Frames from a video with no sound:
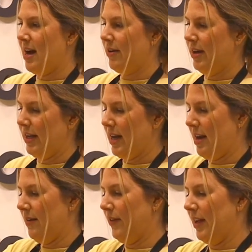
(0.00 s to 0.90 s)
and it kind
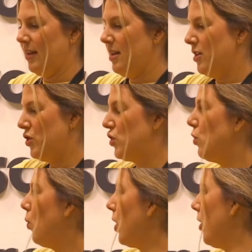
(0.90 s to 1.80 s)
of like
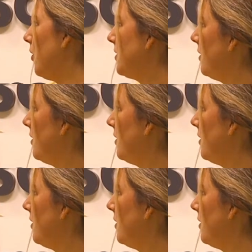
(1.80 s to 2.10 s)
swirls a little